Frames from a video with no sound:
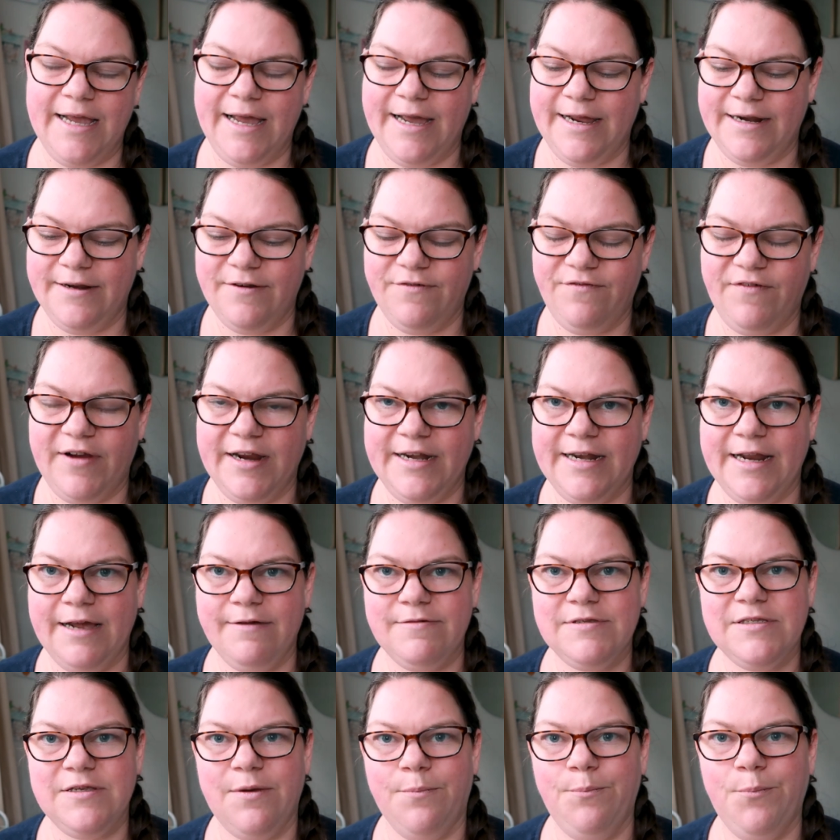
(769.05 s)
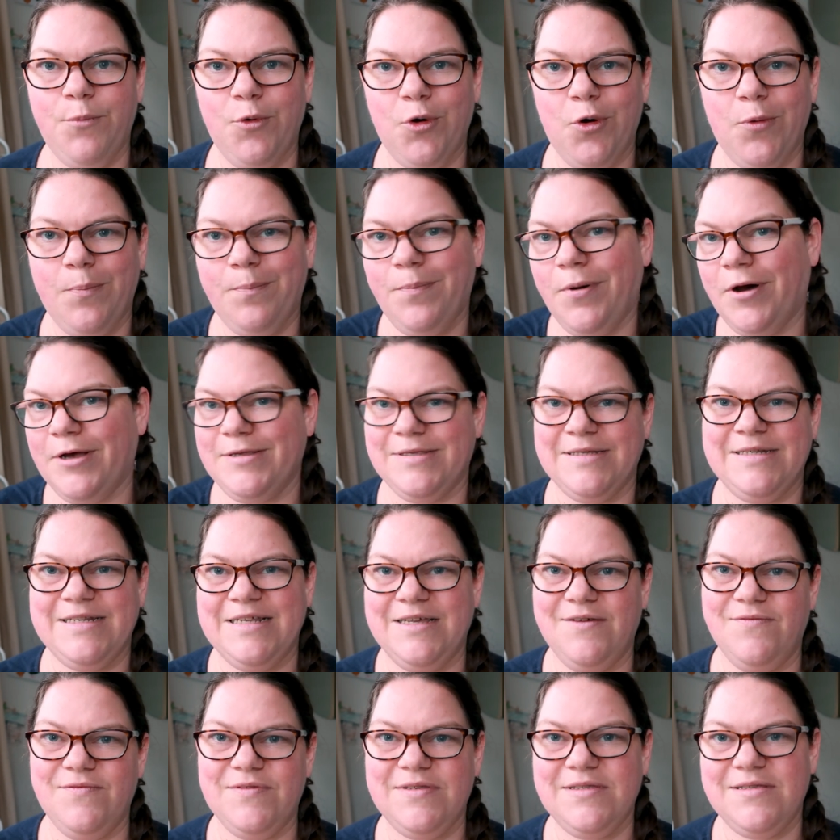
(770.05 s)
and find out some more
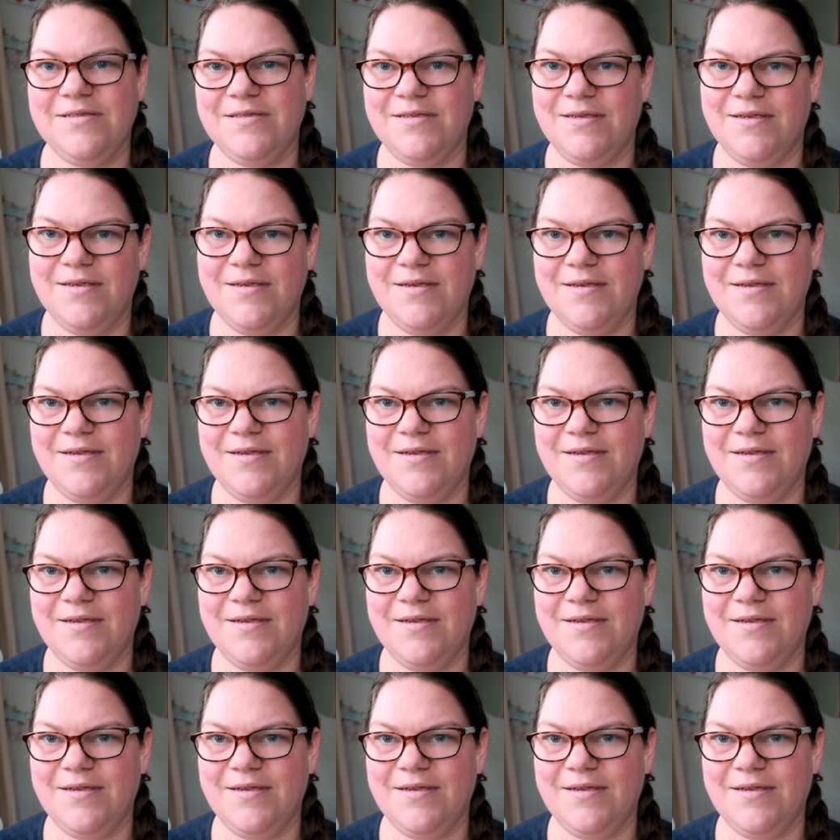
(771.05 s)
positives